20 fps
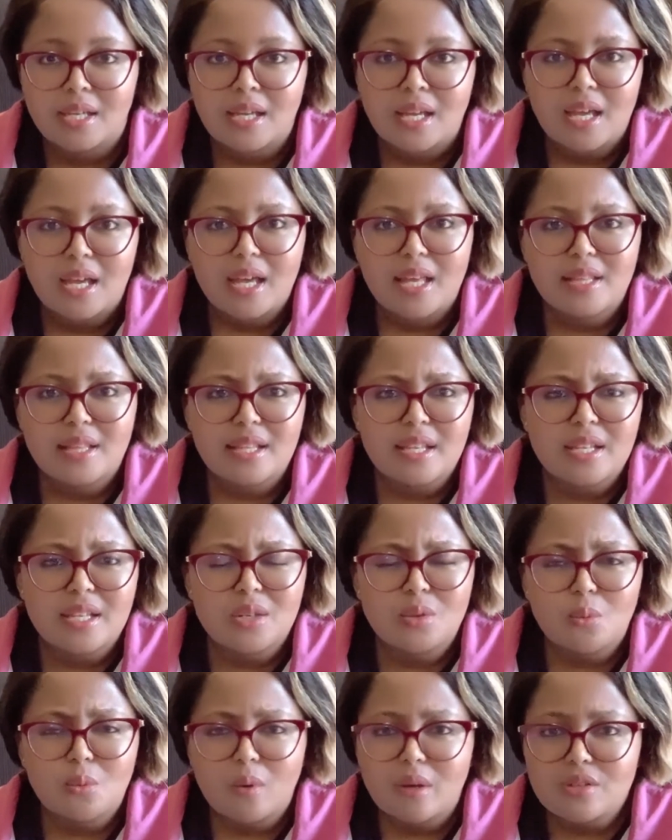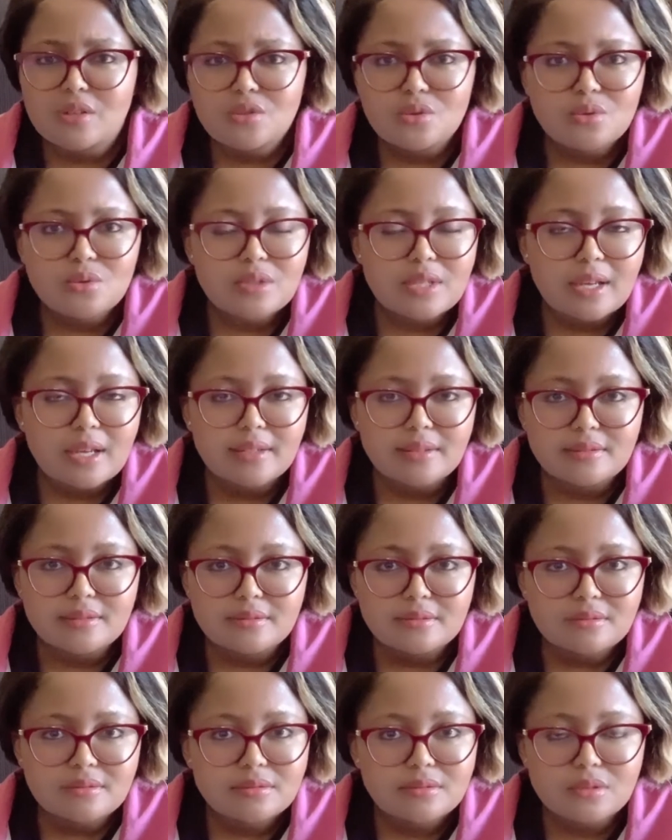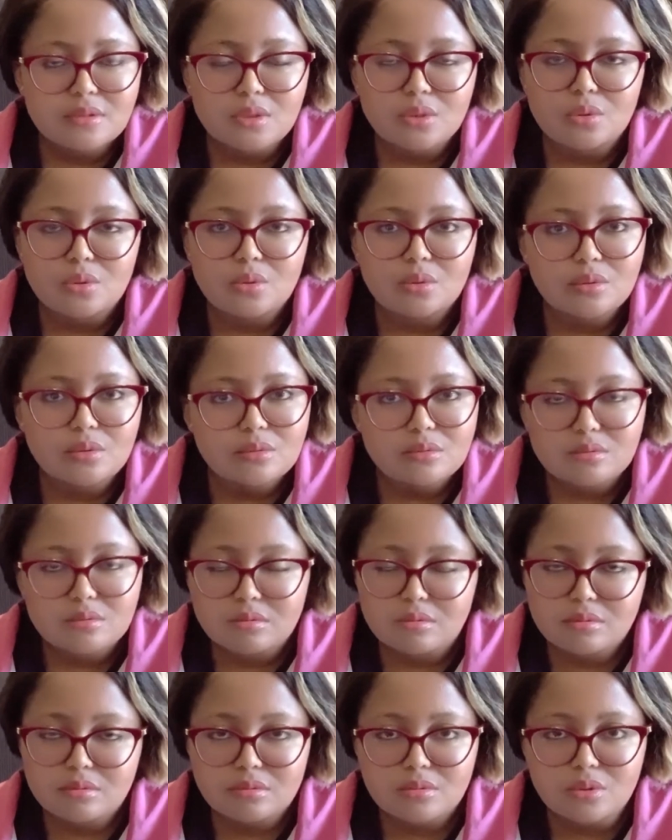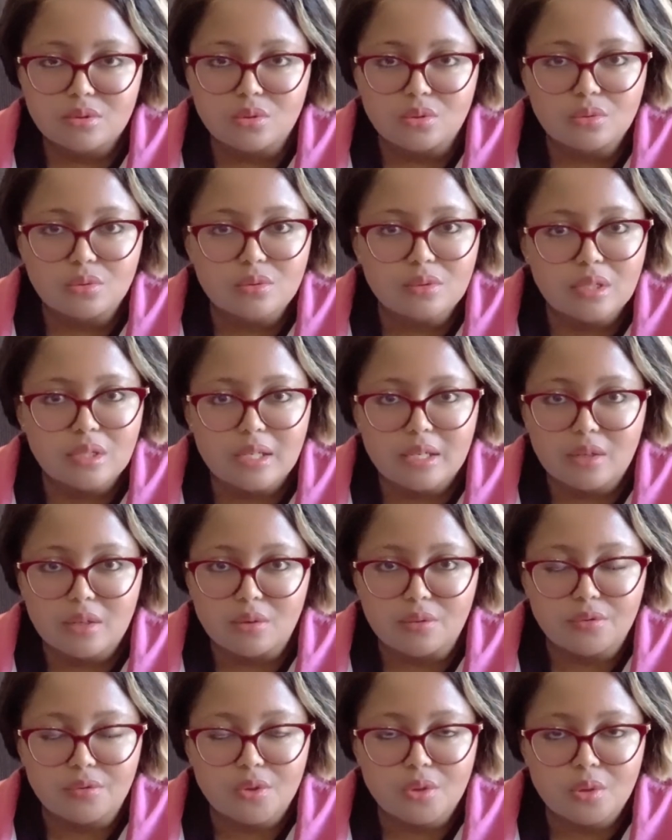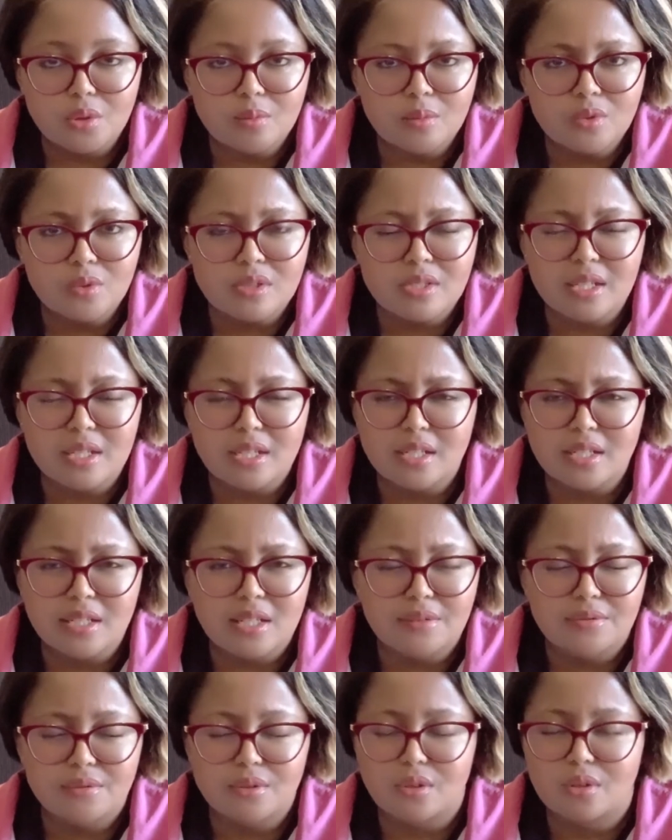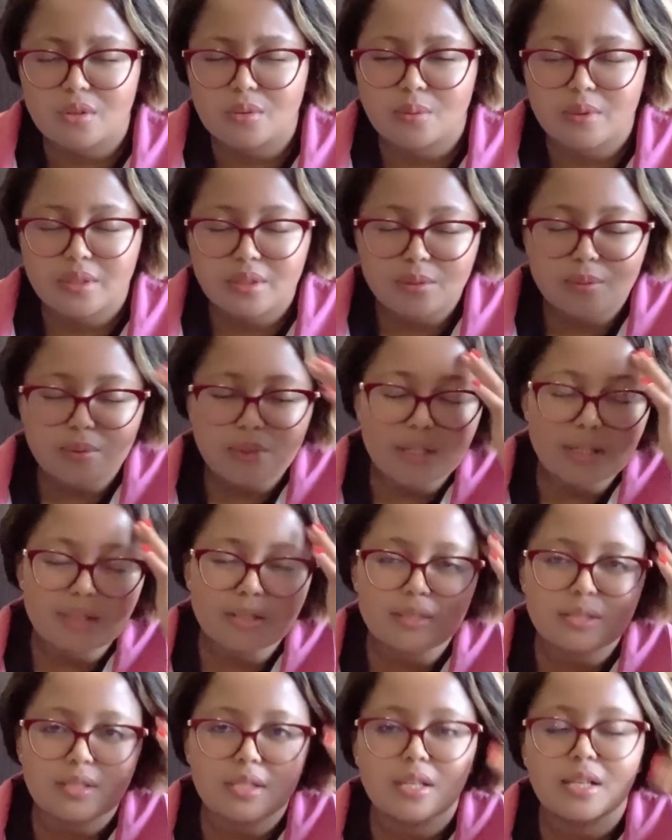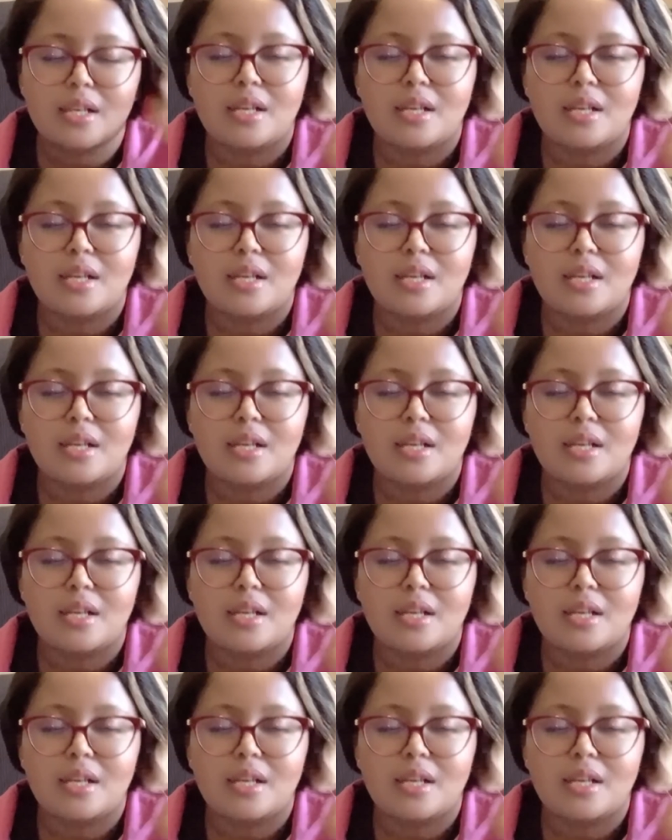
And then once you're done, you know, you click confirm or send. I forgot what it was.